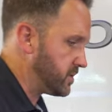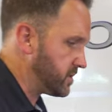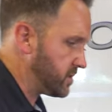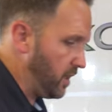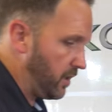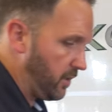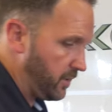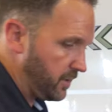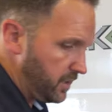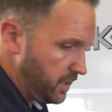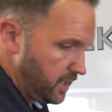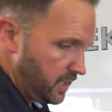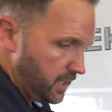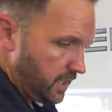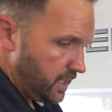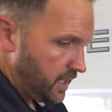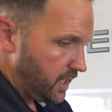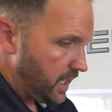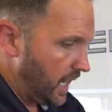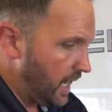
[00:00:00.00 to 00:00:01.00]
So
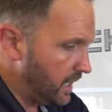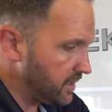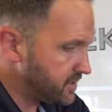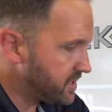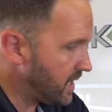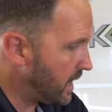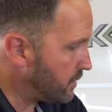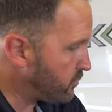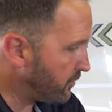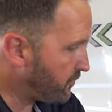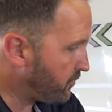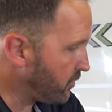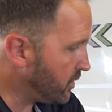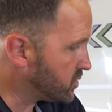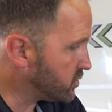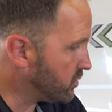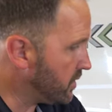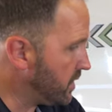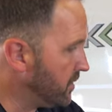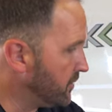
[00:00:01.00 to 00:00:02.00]
outside
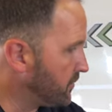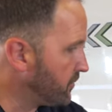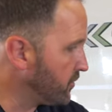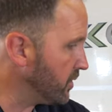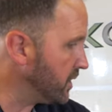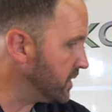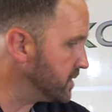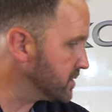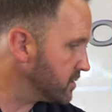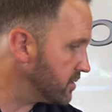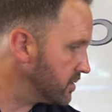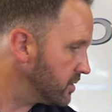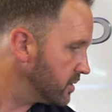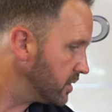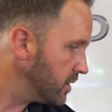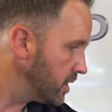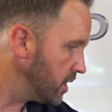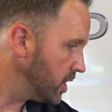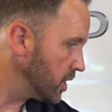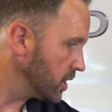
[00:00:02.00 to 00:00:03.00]
refrigerator, freezer,
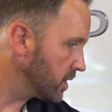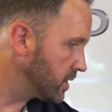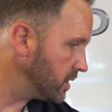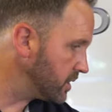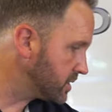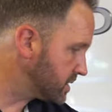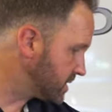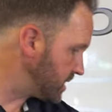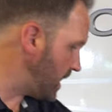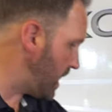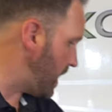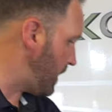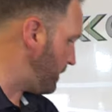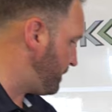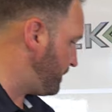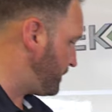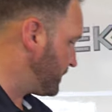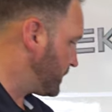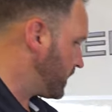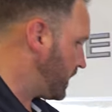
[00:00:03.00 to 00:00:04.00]
cooktop,
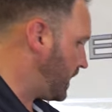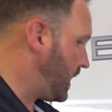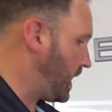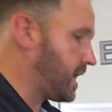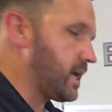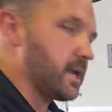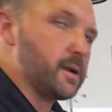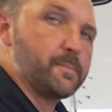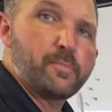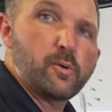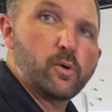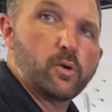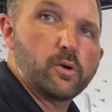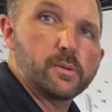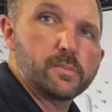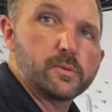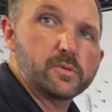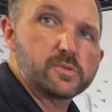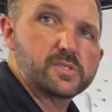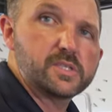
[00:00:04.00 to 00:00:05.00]
and a
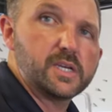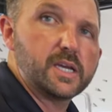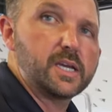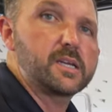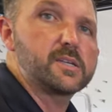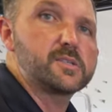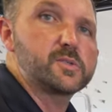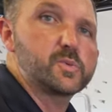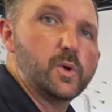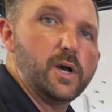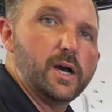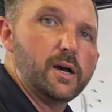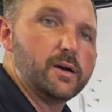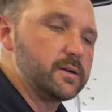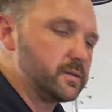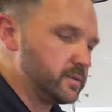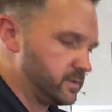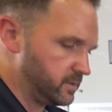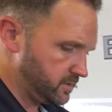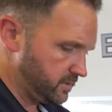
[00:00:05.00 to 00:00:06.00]
portable sink as well.
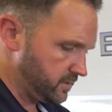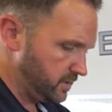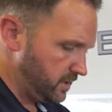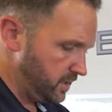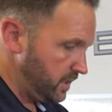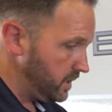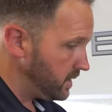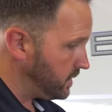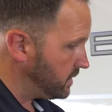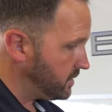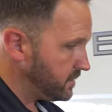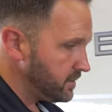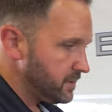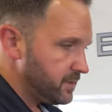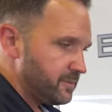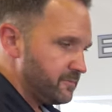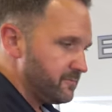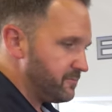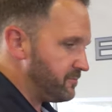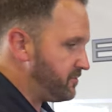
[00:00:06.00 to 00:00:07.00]

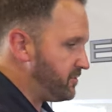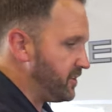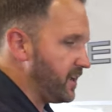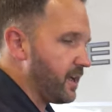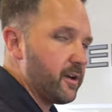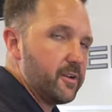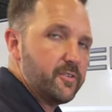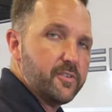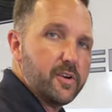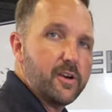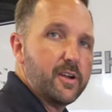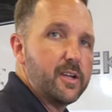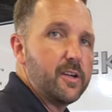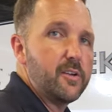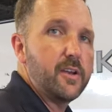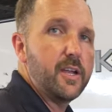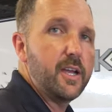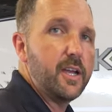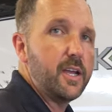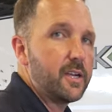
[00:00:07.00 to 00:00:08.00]
Very, very
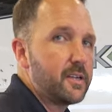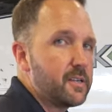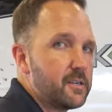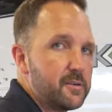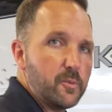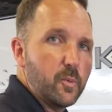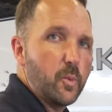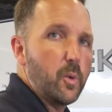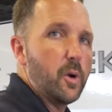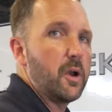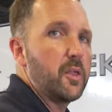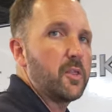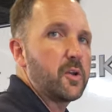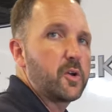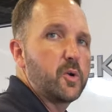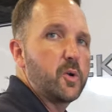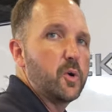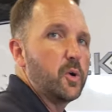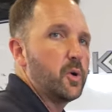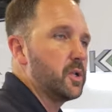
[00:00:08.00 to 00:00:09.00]
unique. One of
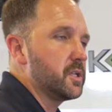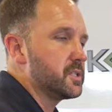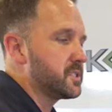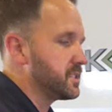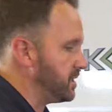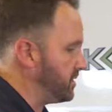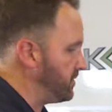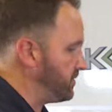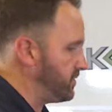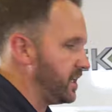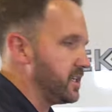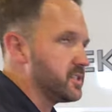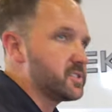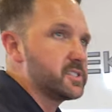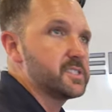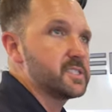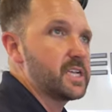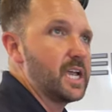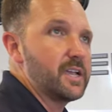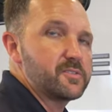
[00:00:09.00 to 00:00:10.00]
the coolest
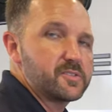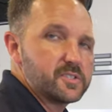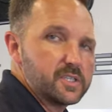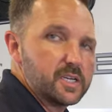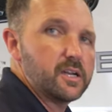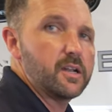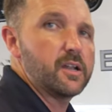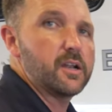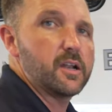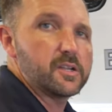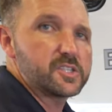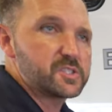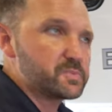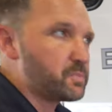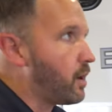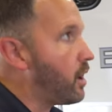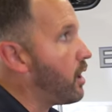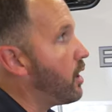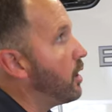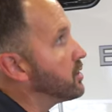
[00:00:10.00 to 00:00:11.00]
innovations I've seen on a
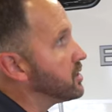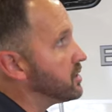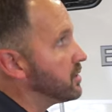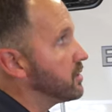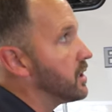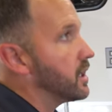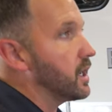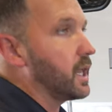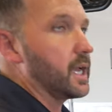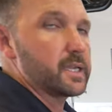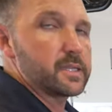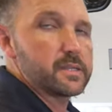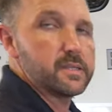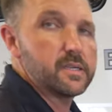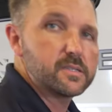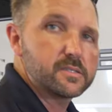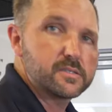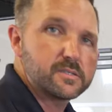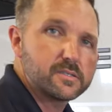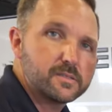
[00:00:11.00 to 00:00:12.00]
small unit like
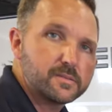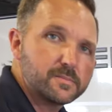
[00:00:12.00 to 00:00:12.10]
this.